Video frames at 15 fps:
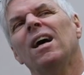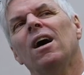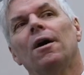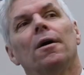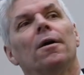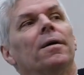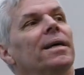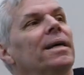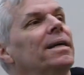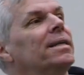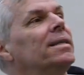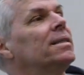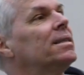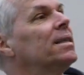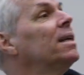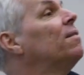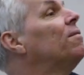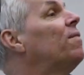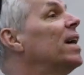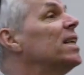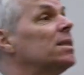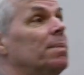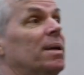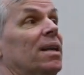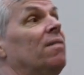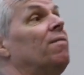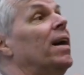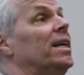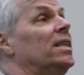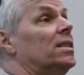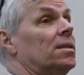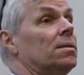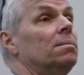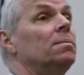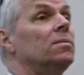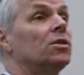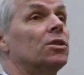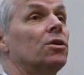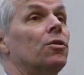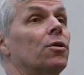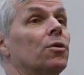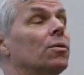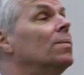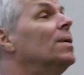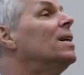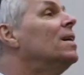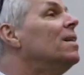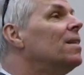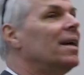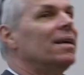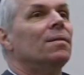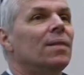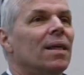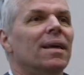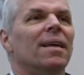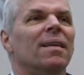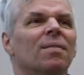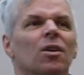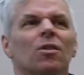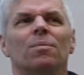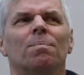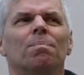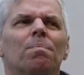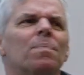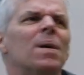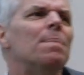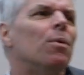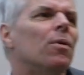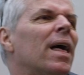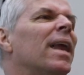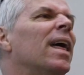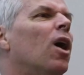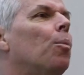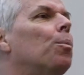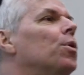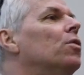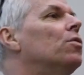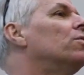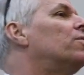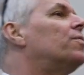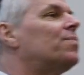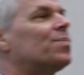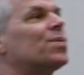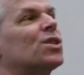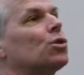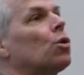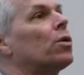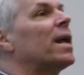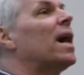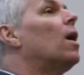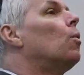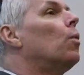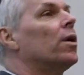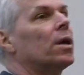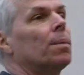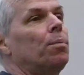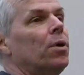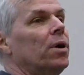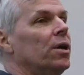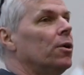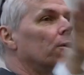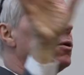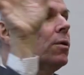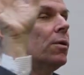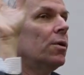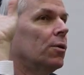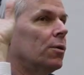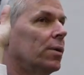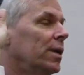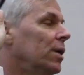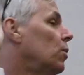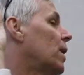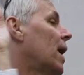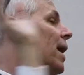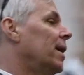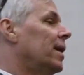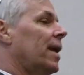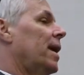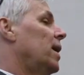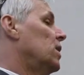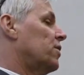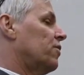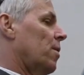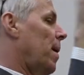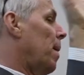are is investment advice. So they're people that help you sort out where to put your ill-gotten gains from